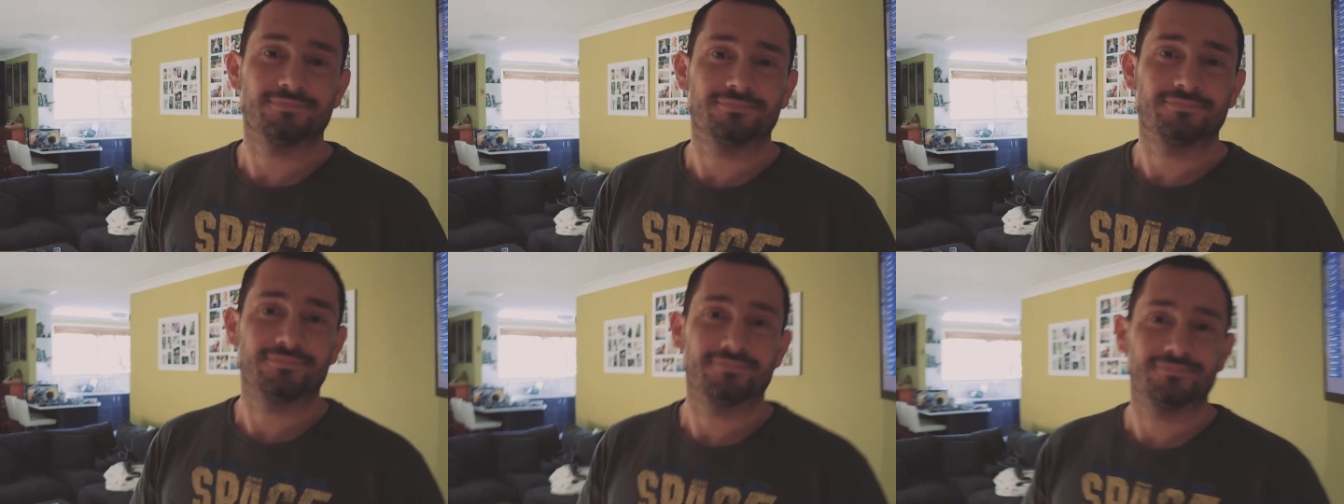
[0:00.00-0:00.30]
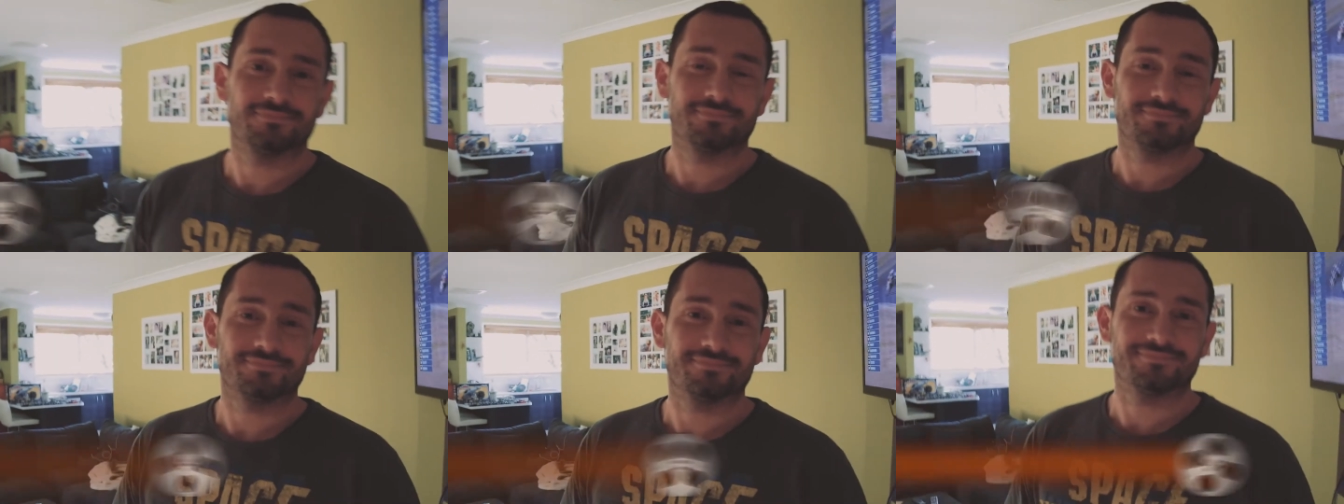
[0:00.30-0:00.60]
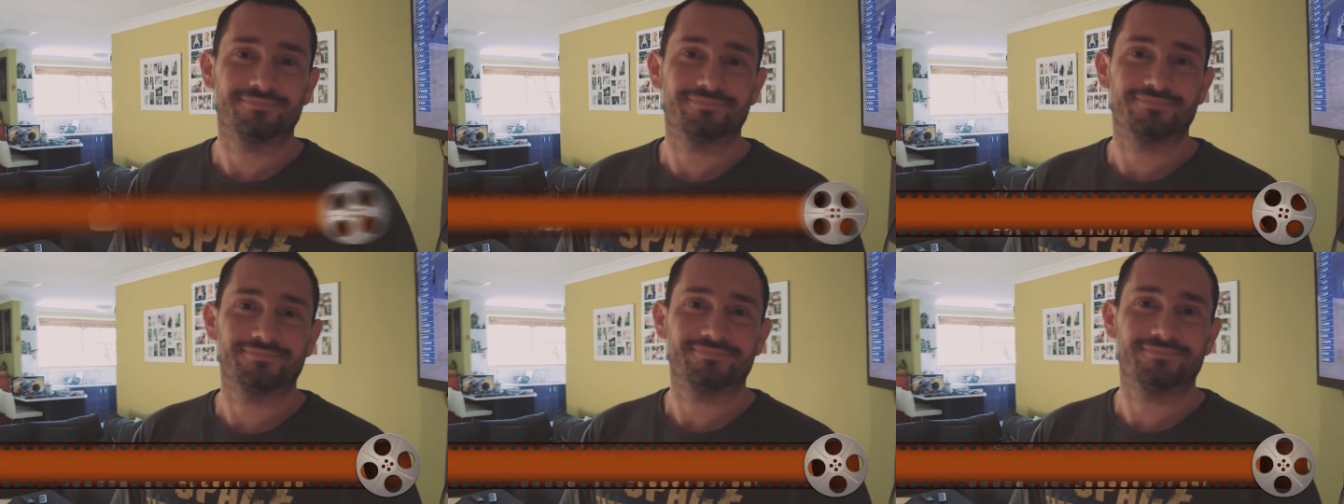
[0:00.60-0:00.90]
Okay guys,
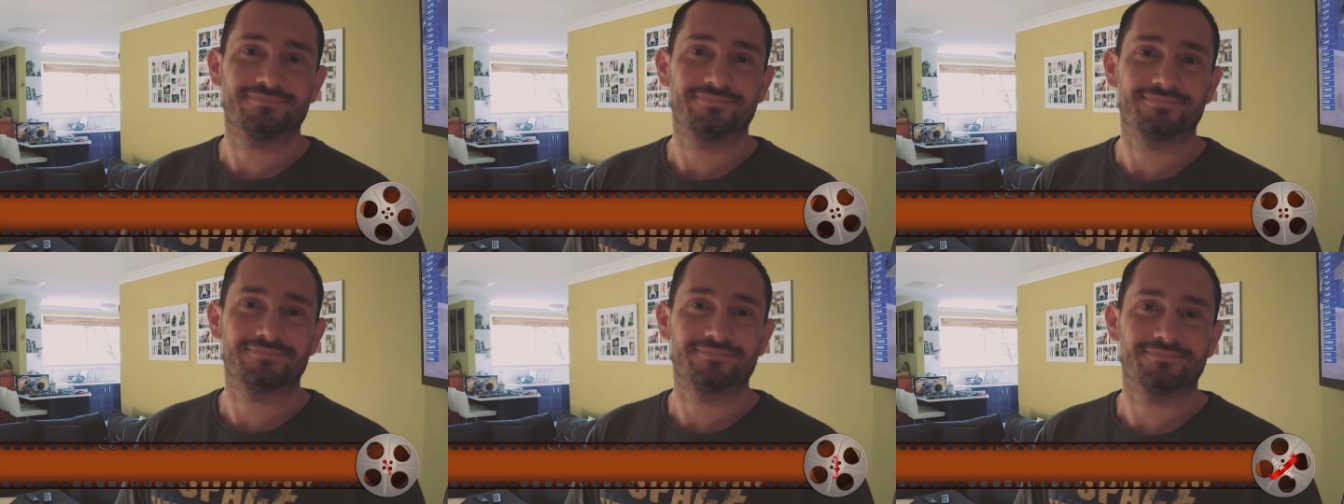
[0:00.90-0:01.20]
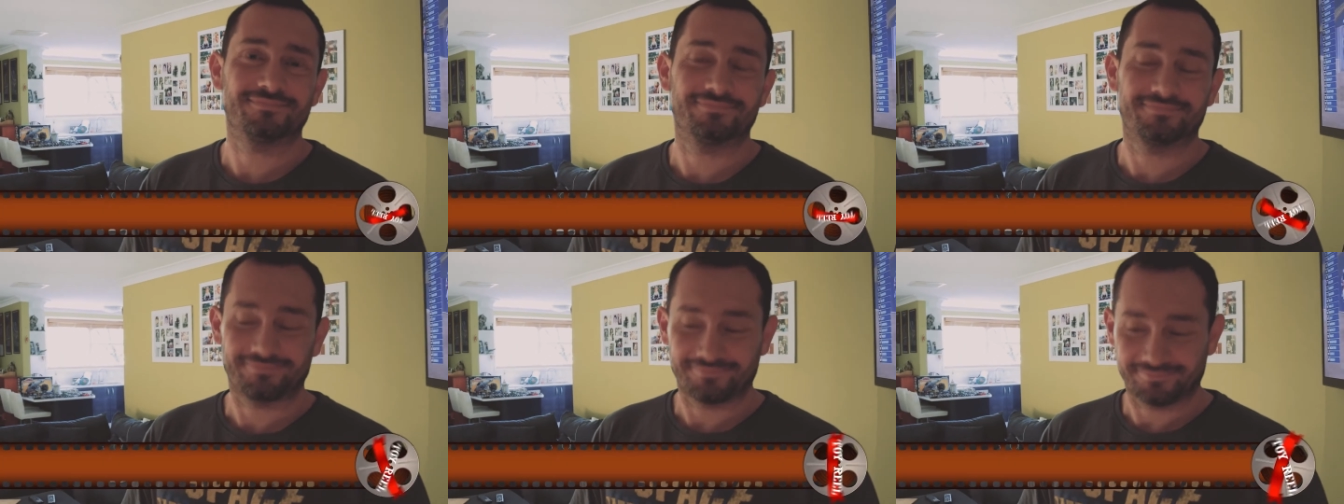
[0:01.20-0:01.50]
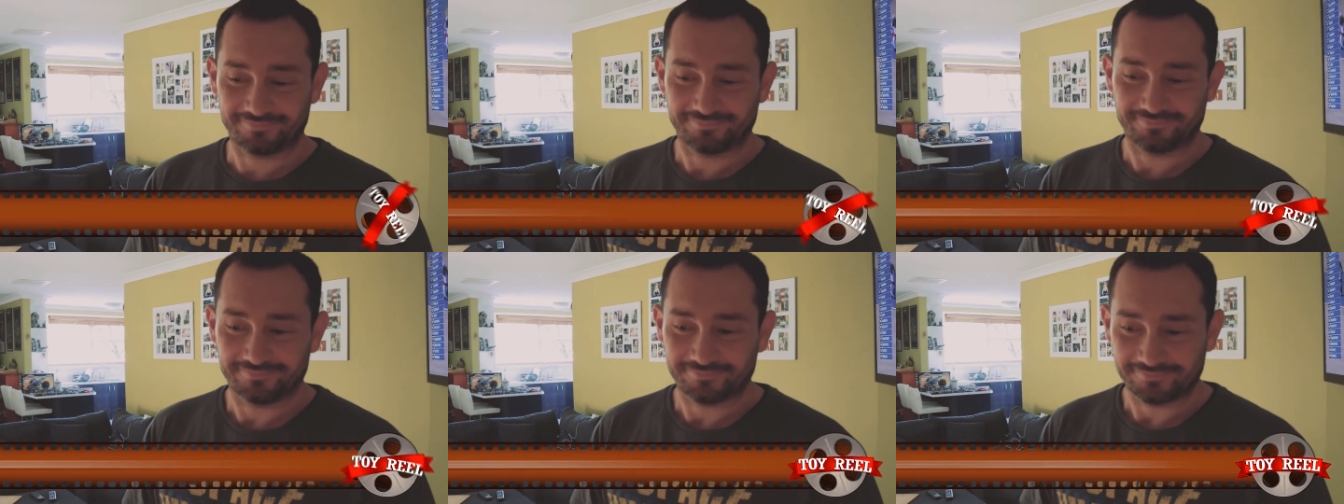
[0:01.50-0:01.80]
so we're here with Darren
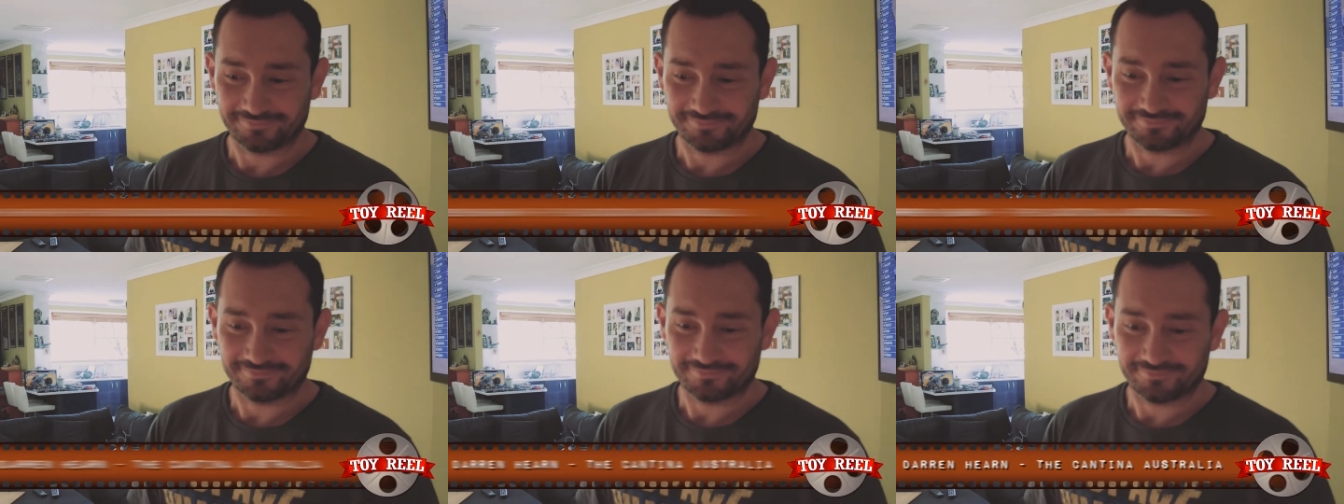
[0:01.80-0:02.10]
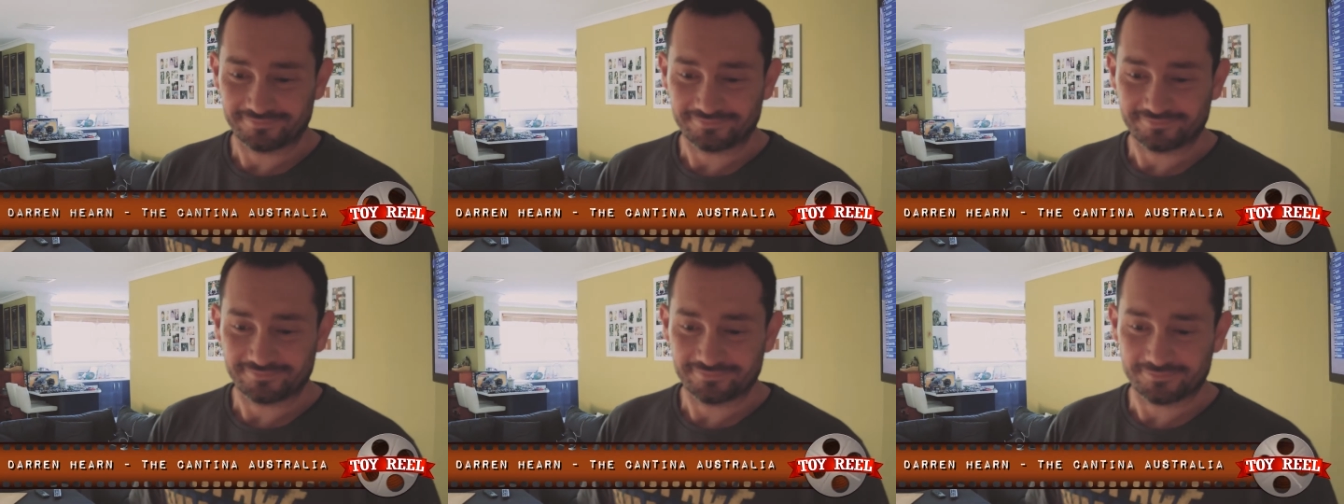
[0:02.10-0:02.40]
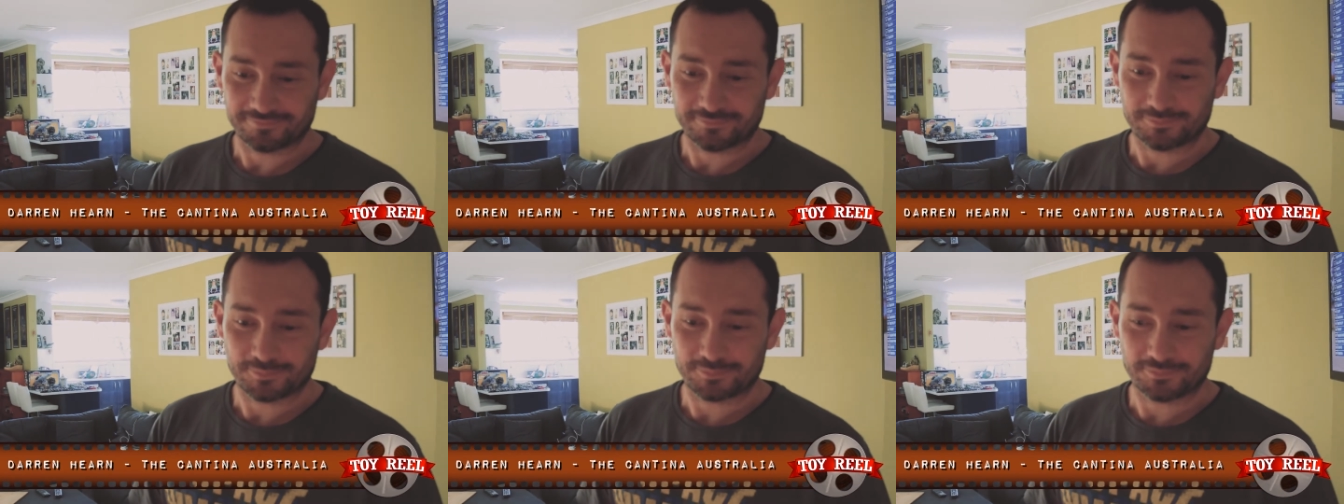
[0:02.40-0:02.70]
Hearn. He's a fellow
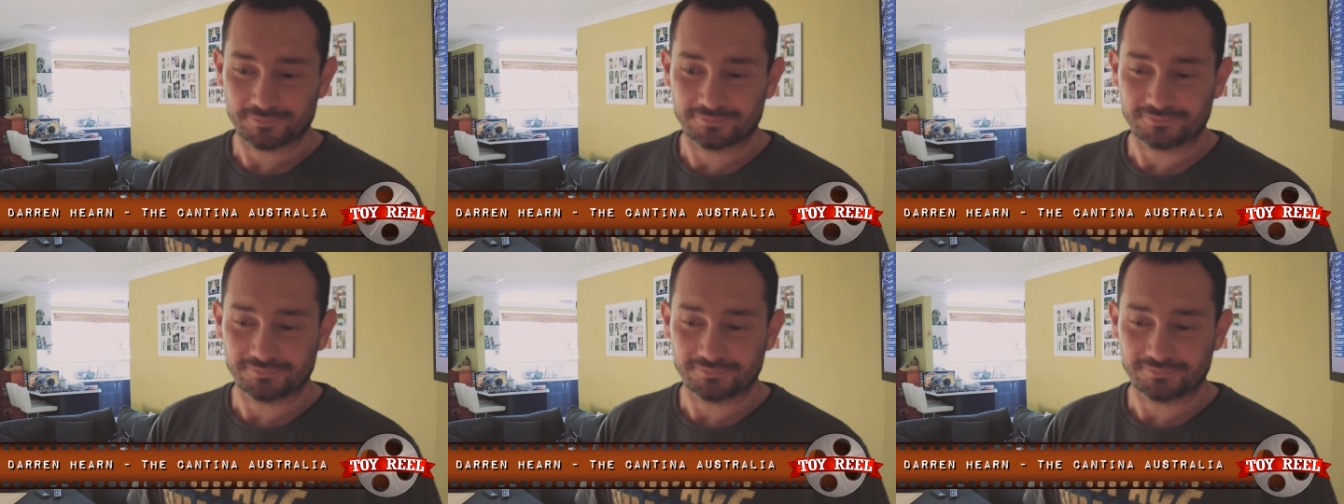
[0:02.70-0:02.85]
collector